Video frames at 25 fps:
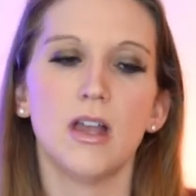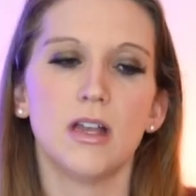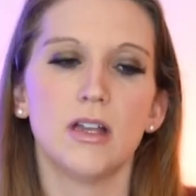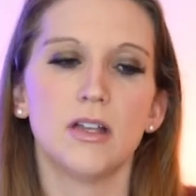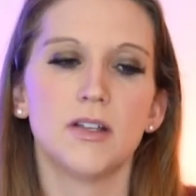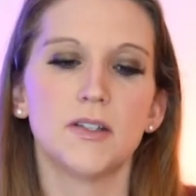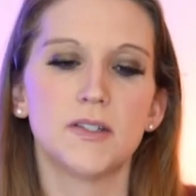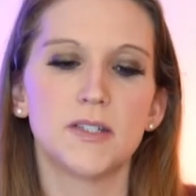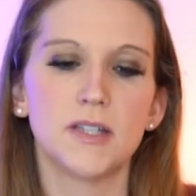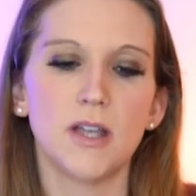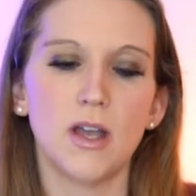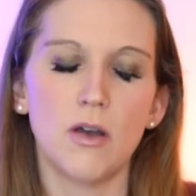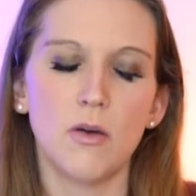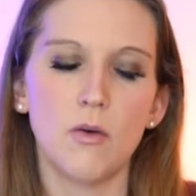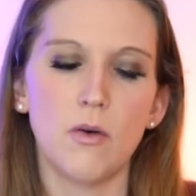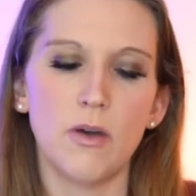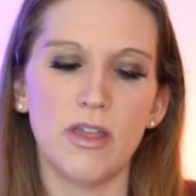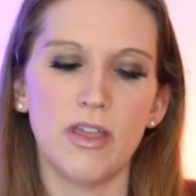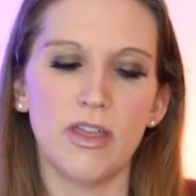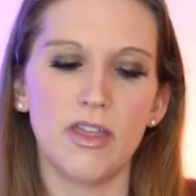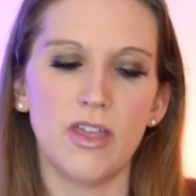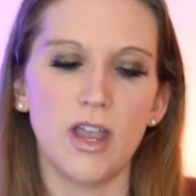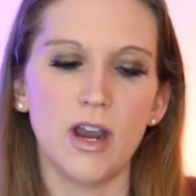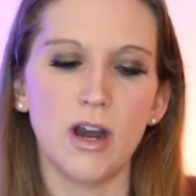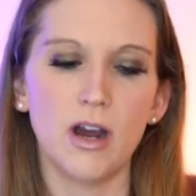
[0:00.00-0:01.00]

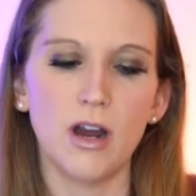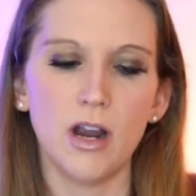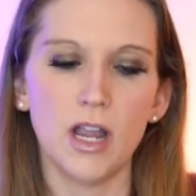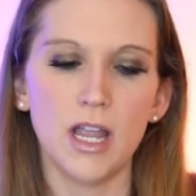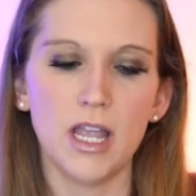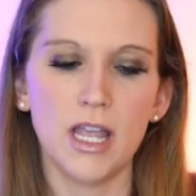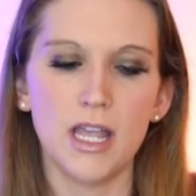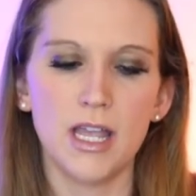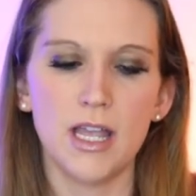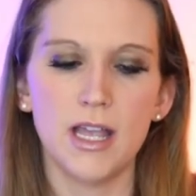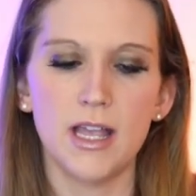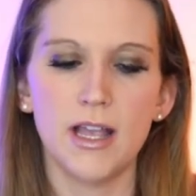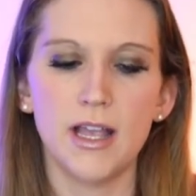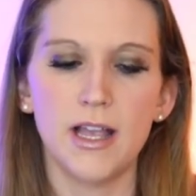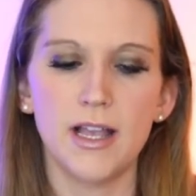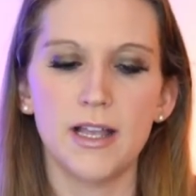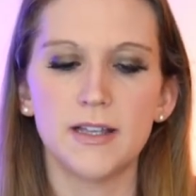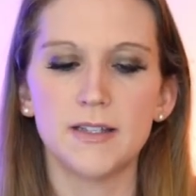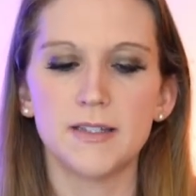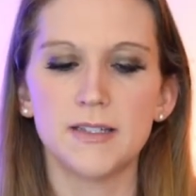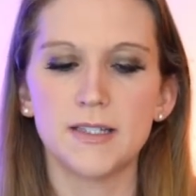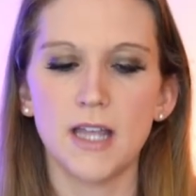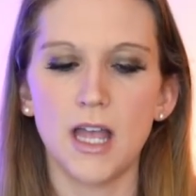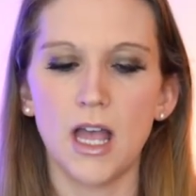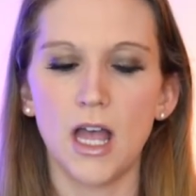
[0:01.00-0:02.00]
So there
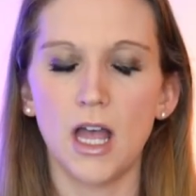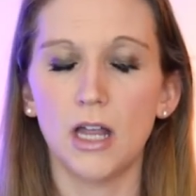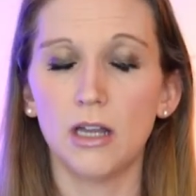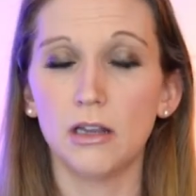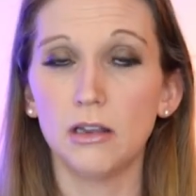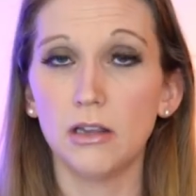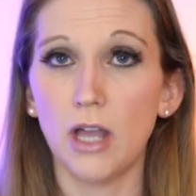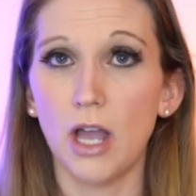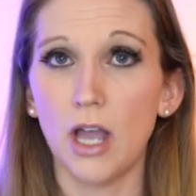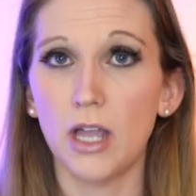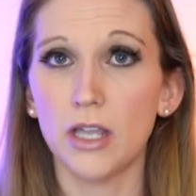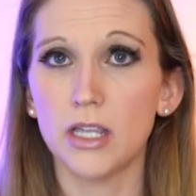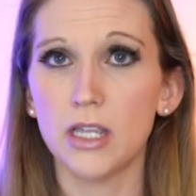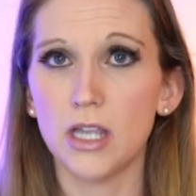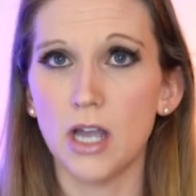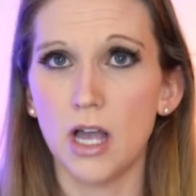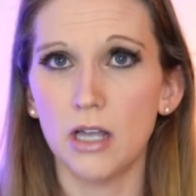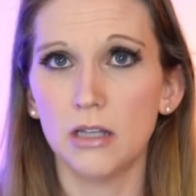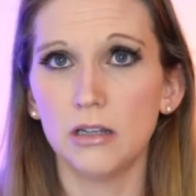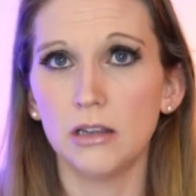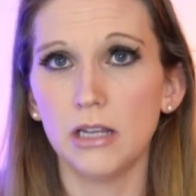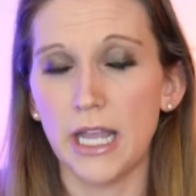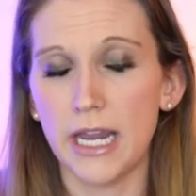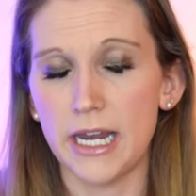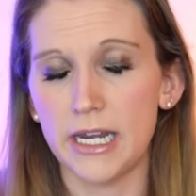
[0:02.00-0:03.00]
is a, a
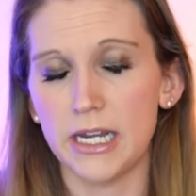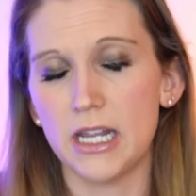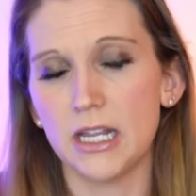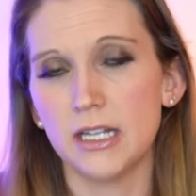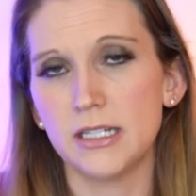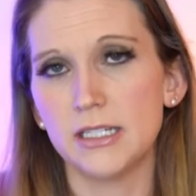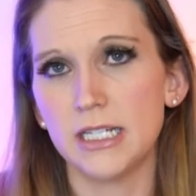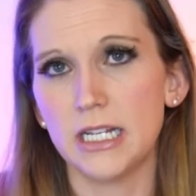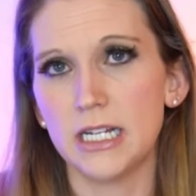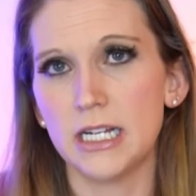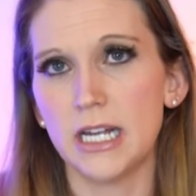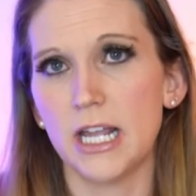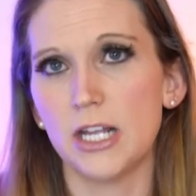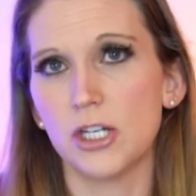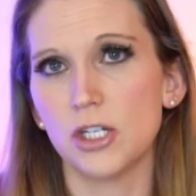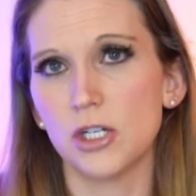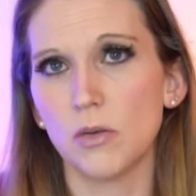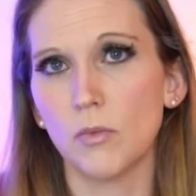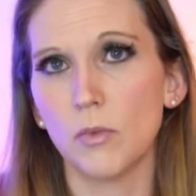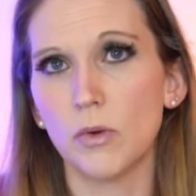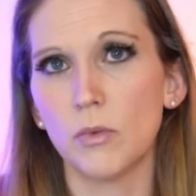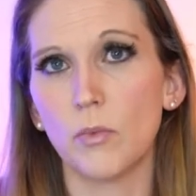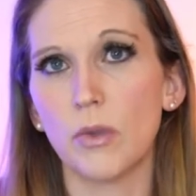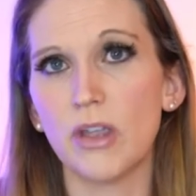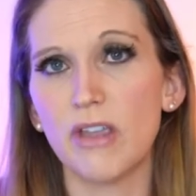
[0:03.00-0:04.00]
young lady, a
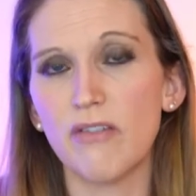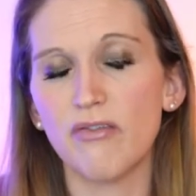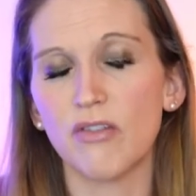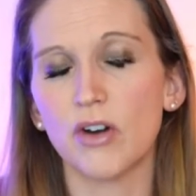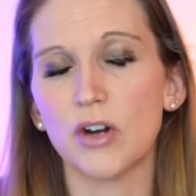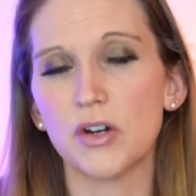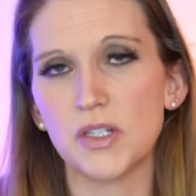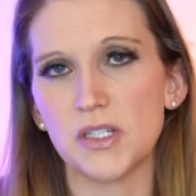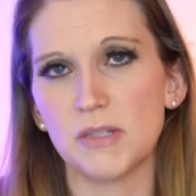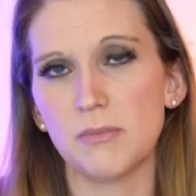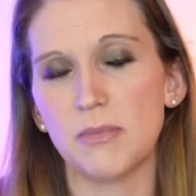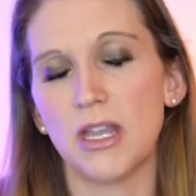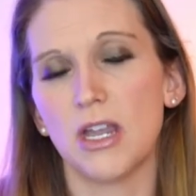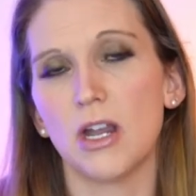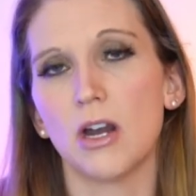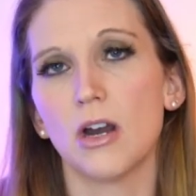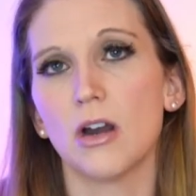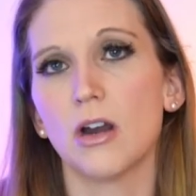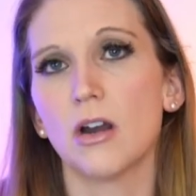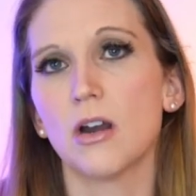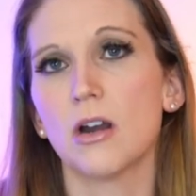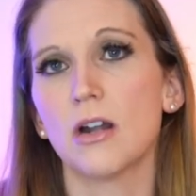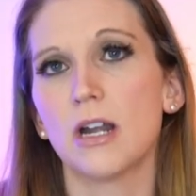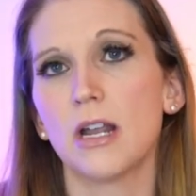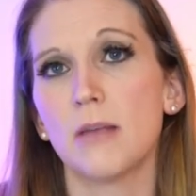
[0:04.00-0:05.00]
teenager, when we first meet
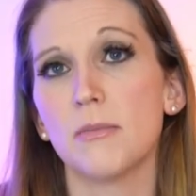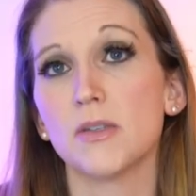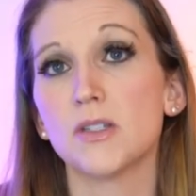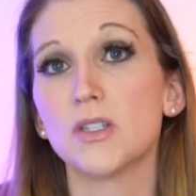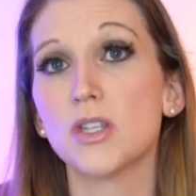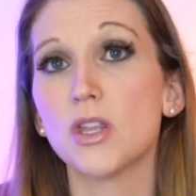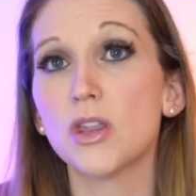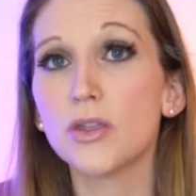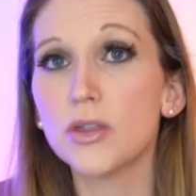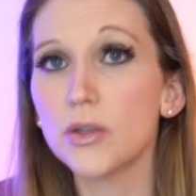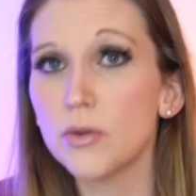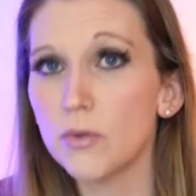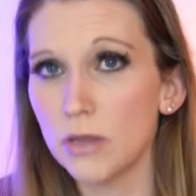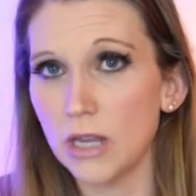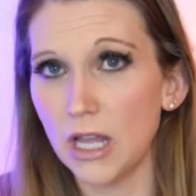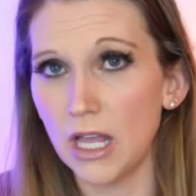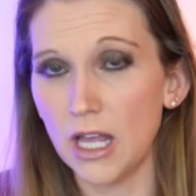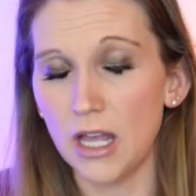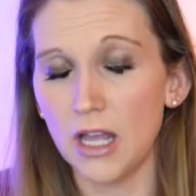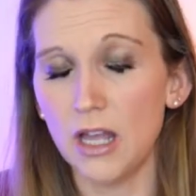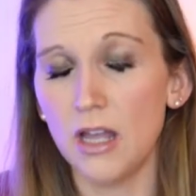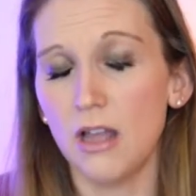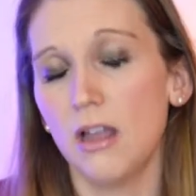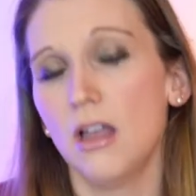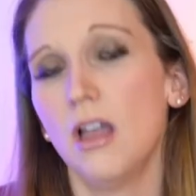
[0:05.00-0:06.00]
her, her name is
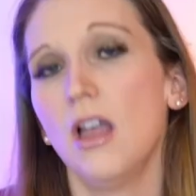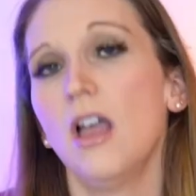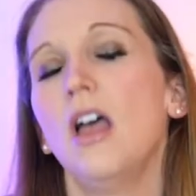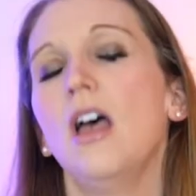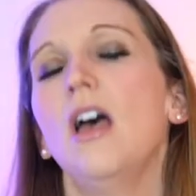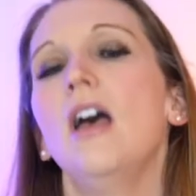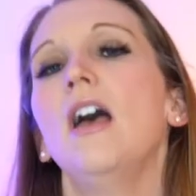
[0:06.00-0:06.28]
Thula,